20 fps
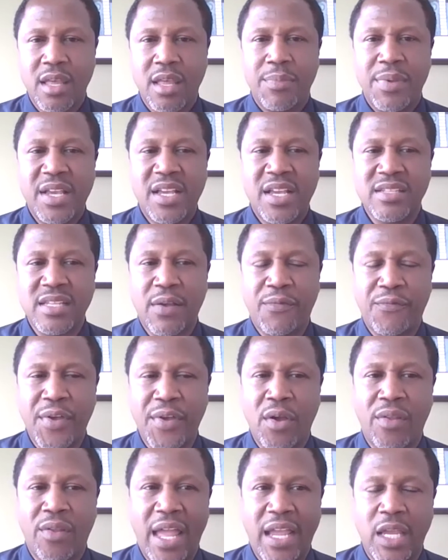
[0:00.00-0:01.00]
because I
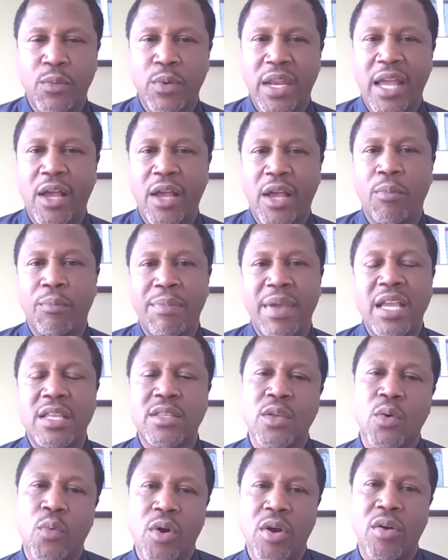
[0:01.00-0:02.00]
felt like it would help make
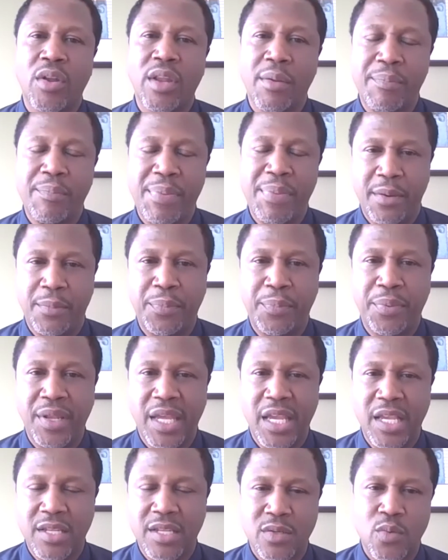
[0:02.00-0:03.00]
the world a better
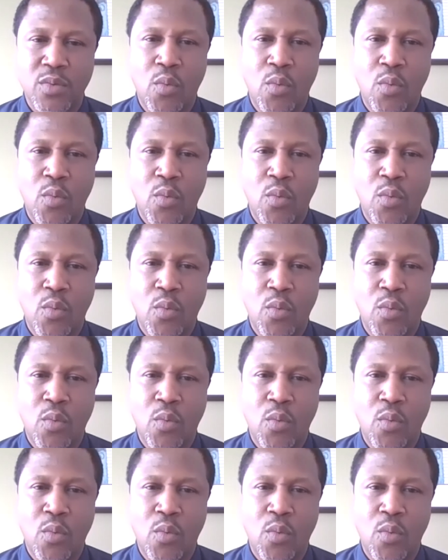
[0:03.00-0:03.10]
place